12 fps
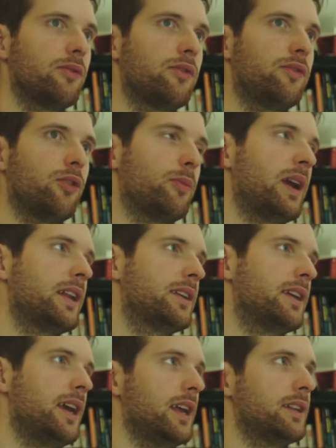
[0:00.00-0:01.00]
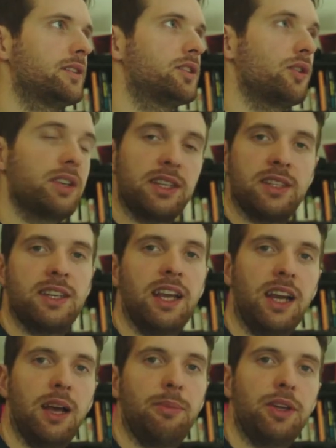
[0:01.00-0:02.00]
format, and so it doesn't
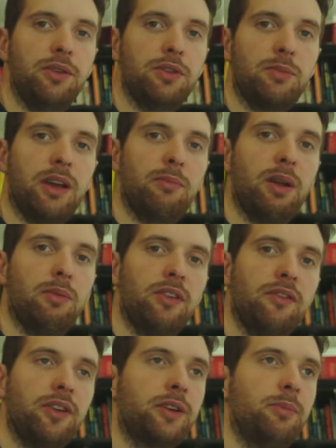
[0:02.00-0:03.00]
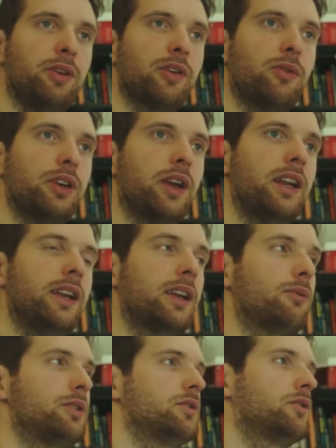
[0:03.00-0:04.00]
take up a huge amount of memory for your computer when you're editing,
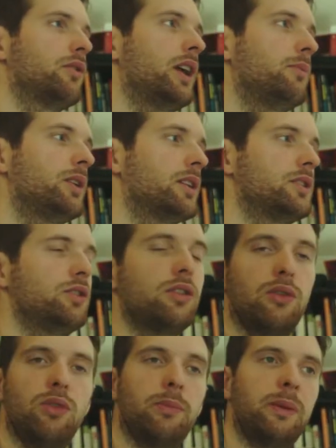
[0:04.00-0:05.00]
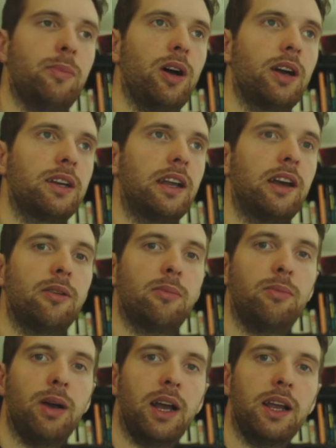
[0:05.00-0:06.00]
which is great because you don't want to be bogged down
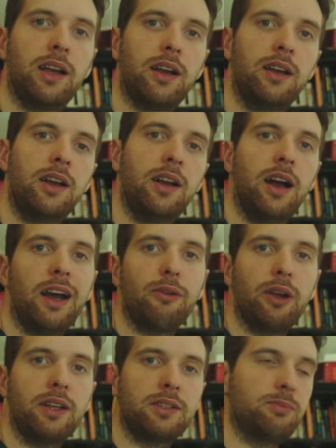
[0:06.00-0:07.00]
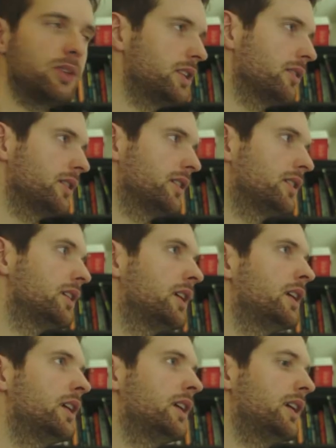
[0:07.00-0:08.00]
by high res material.
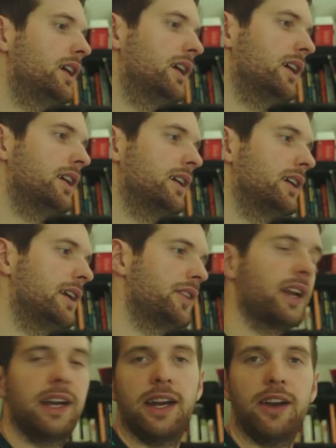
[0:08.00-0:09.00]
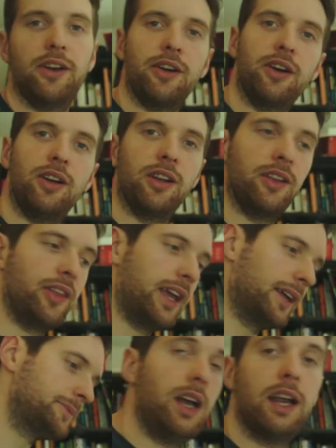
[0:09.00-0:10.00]
And then I edited it all on
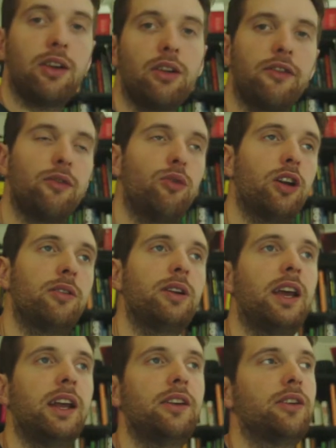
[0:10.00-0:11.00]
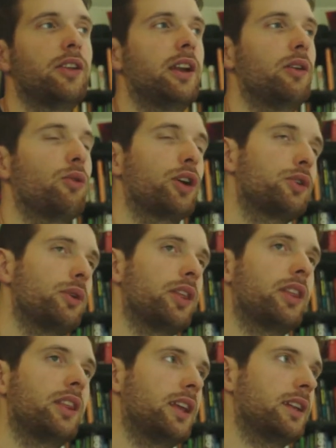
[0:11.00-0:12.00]
that. I learned from one editor that I worked
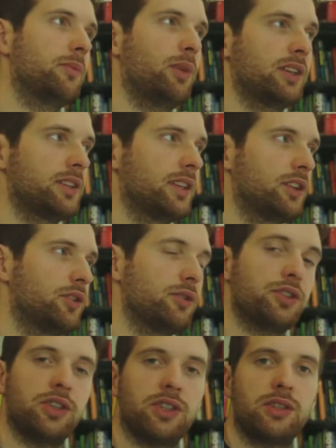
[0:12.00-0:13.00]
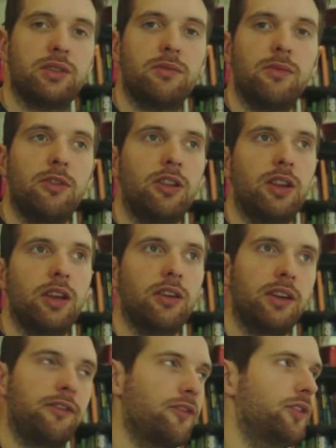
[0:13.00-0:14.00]
with that the best thing to do is just
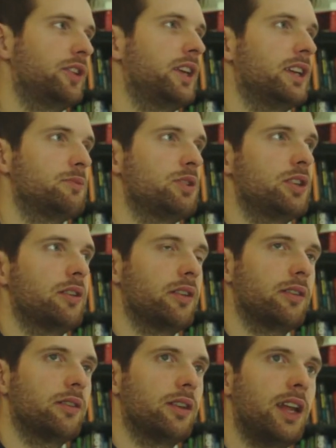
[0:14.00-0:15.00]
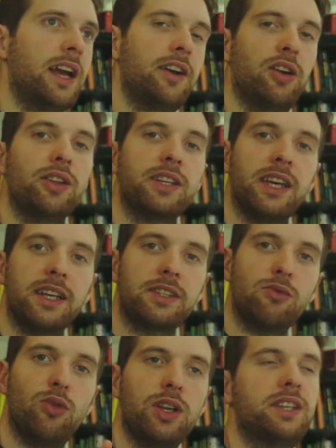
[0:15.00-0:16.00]
literally for the day's material, line all it takes
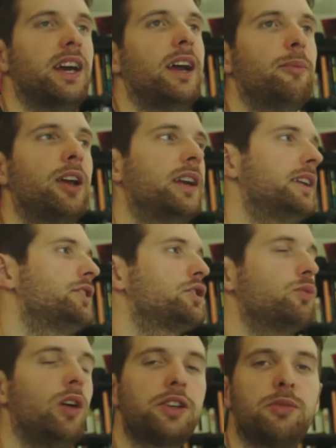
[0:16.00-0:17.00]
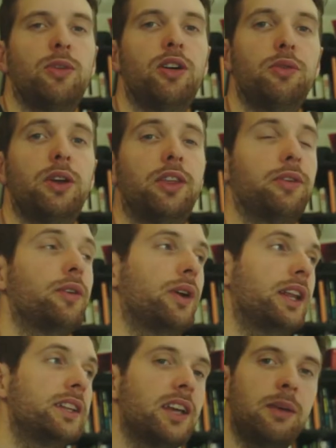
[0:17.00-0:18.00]
in one timeline and just watch them all the way through.
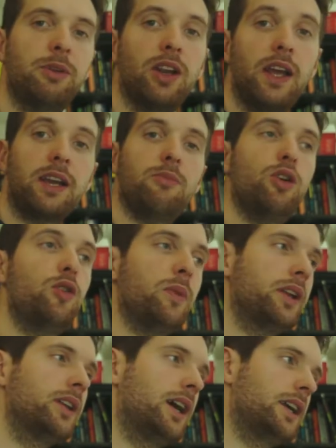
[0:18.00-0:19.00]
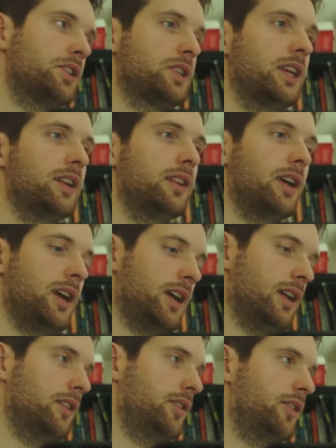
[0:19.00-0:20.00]
And anytime you like a moment, I just hit
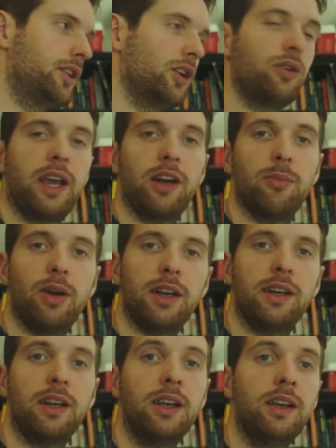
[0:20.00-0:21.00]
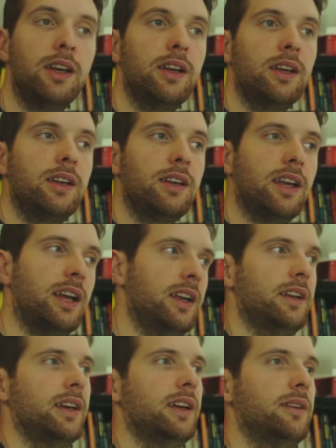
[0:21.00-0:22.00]
the locator button.
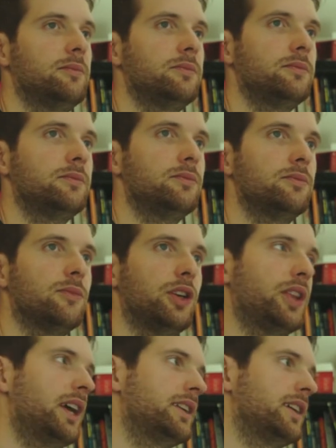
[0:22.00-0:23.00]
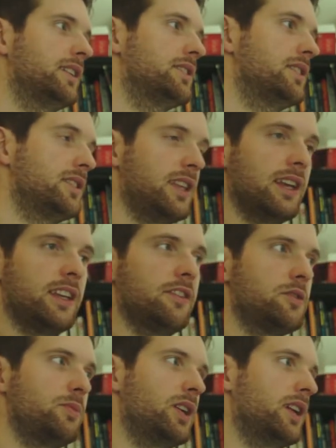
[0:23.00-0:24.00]
And what that does is then
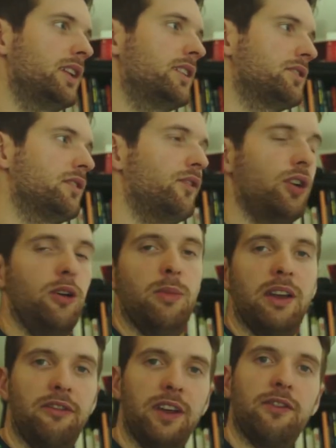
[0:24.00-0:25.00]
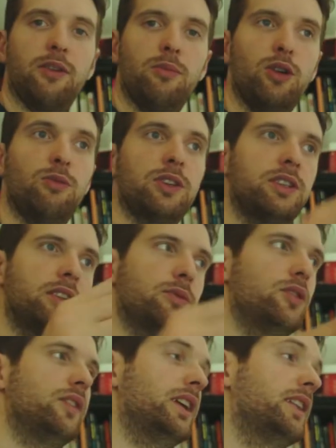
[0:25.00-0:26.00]
gives me a list of all my favorite moments in the
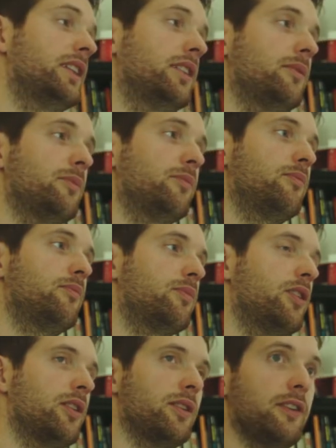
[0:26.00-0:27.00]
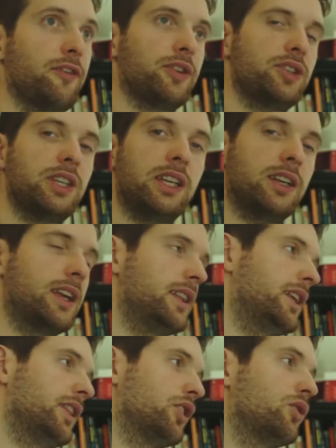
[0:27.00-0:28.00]
movie, and then or for the scene. And
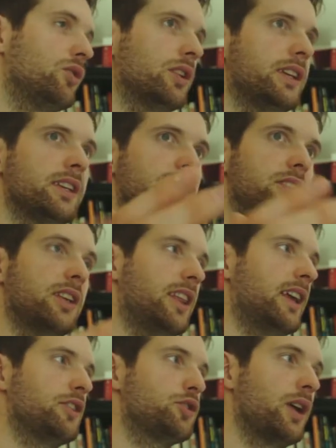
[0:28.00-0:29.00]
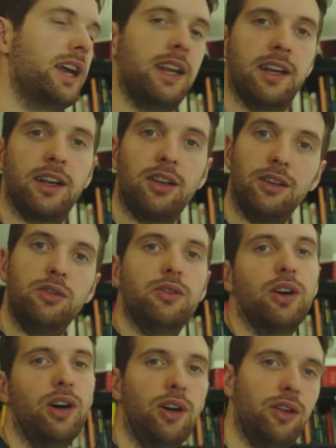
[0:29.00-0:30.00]
then the goal is to then try and
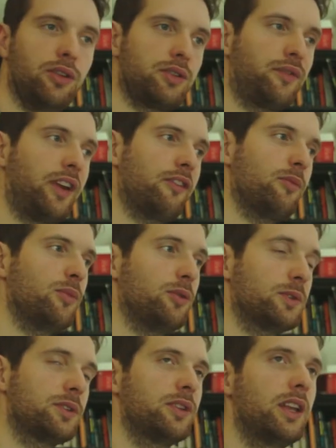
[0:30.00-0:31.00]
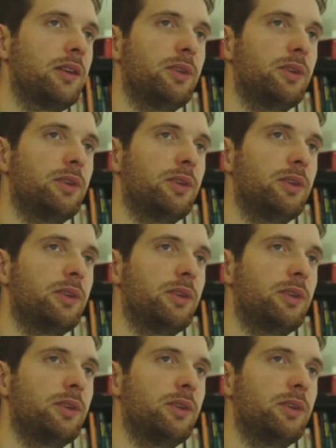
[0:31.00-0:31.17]
include all those favorite moments. So then it